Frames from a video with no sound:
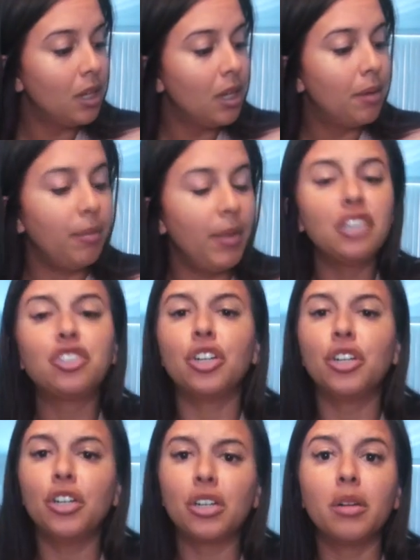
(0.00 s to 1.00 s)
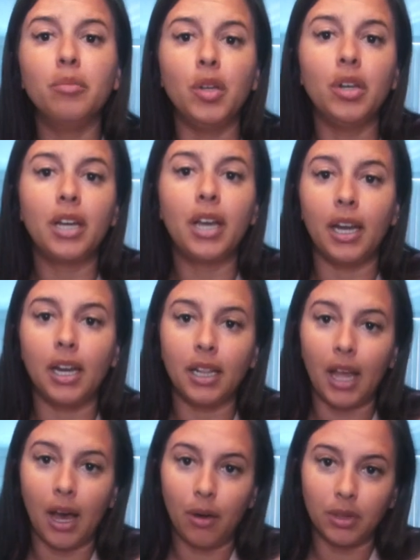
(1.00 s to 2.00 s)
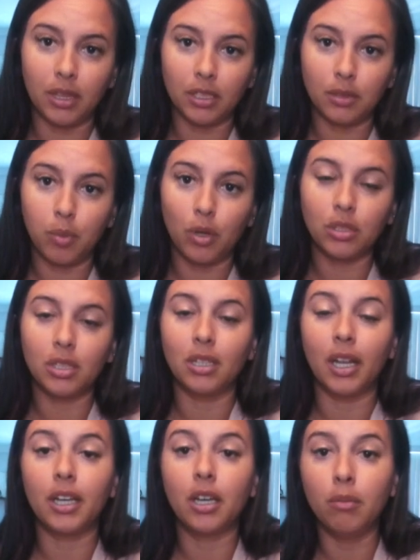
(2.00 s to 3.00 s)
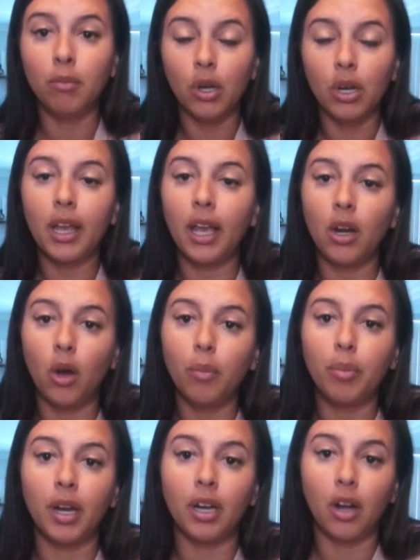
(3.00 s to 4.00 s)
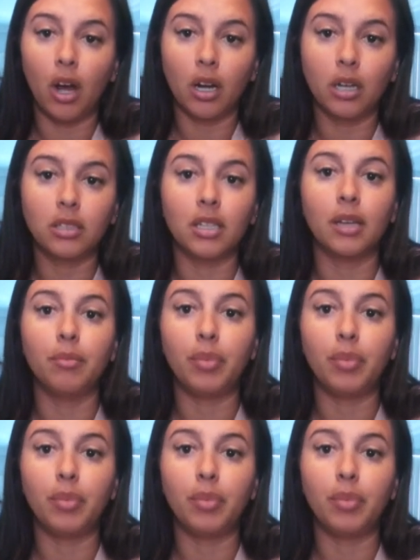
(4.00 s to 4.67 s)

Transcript: Make sure you're communicating that with this person. Like, communicate open and honestly.